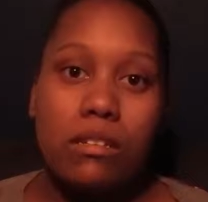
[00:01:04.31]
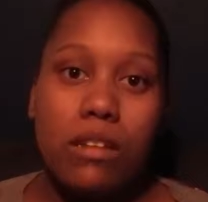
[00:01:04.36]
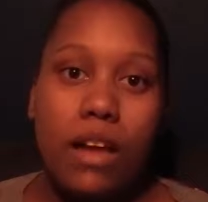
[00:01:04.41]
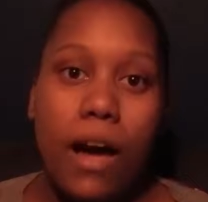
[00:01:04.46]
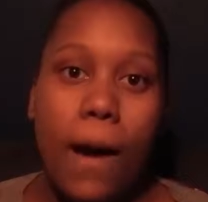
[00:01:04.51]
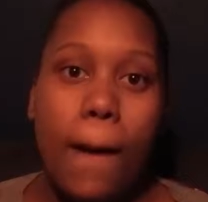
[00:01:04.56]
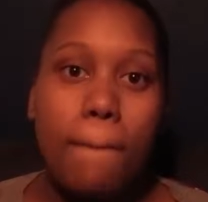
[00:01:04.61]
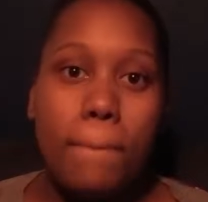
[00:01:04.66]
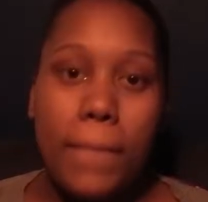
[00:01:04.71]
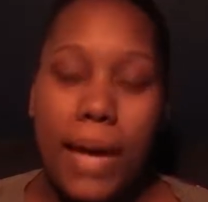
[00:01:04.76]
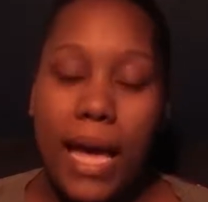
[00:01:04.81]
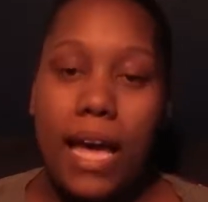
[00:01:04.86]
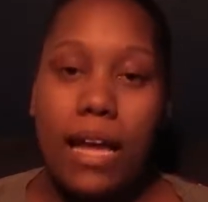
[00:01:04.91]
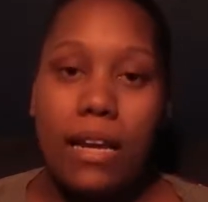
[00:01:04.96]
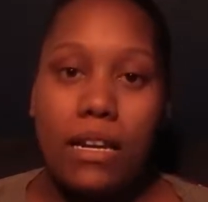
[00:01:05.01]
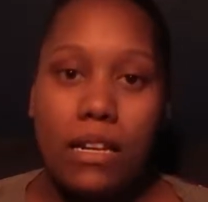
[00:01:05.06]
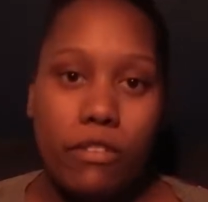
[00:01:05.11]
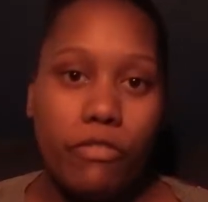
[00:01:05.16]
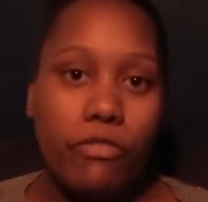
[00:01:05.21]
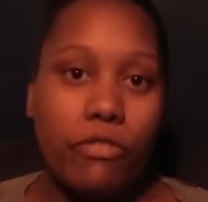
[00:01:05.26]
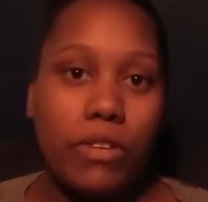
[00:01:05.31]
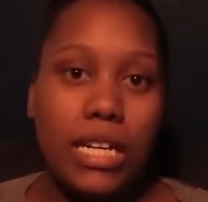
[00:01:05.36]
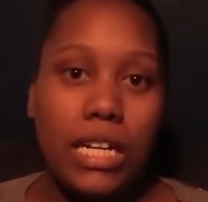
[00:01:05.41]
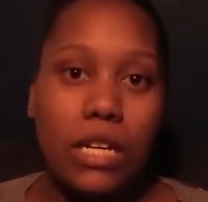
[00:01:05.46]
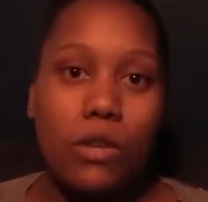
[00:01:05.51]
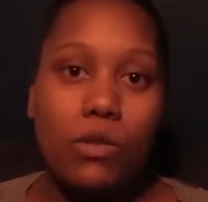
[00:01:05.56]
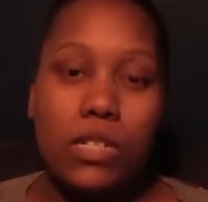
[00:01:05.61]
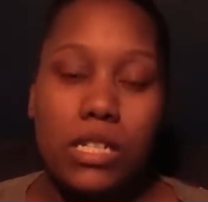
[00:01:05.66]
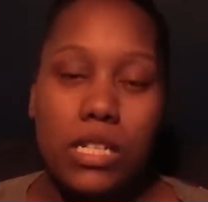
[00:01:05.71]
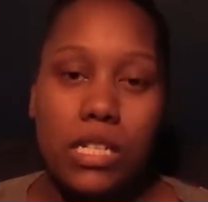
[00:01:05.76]
a bad different.
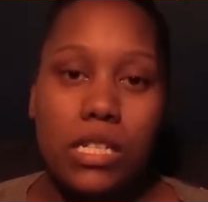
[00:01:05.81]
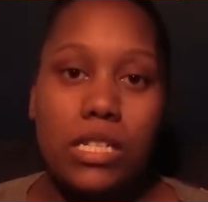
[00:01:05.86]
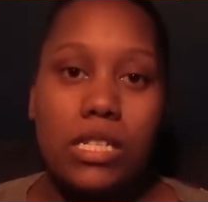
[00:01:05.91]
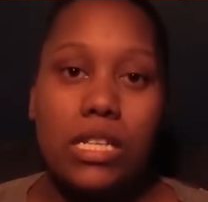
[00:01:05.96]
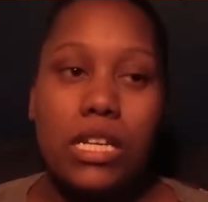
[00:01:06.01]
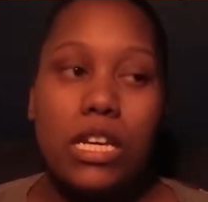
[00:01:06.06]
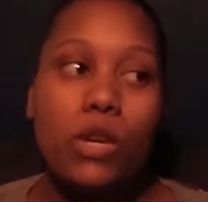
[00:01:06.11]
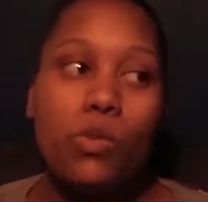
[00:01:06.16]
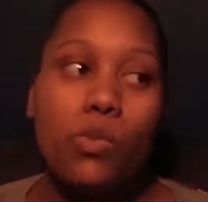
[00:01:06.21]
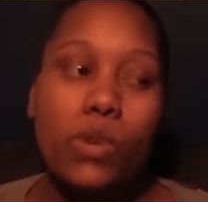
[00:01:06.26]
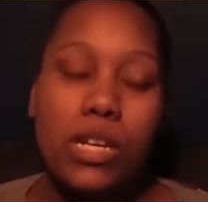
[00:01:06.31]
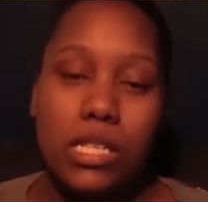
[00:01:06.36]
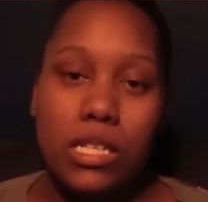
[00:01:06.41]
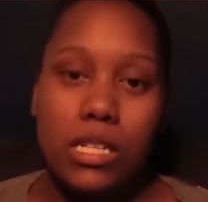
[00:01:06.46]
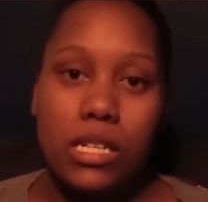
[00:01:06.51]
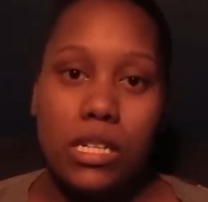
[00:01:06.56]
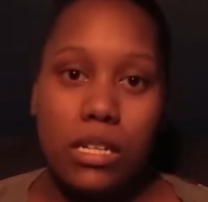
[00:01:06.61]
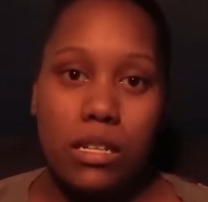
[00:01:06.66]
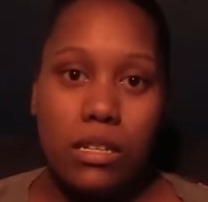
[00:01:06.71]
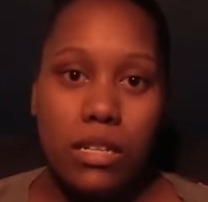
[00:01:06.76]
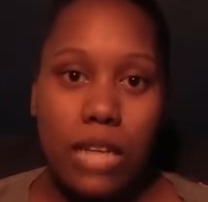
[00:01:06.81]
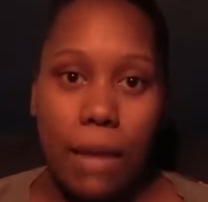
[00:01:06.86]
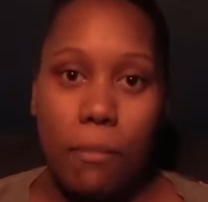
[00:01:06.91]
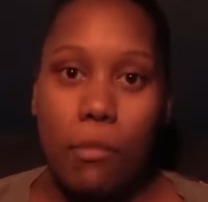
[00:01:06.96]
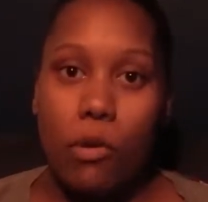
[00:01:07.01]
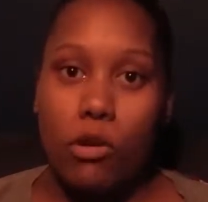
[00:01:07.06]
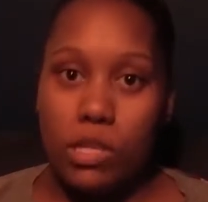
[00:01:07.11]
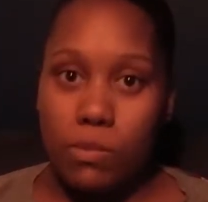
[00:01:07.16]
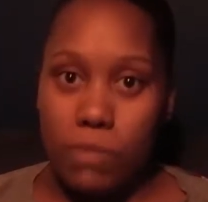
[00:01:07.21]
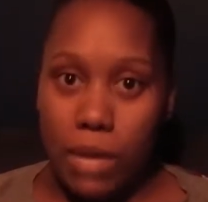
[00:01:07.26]
It was just he wasn't like
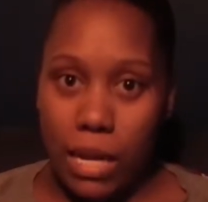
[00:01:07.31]
most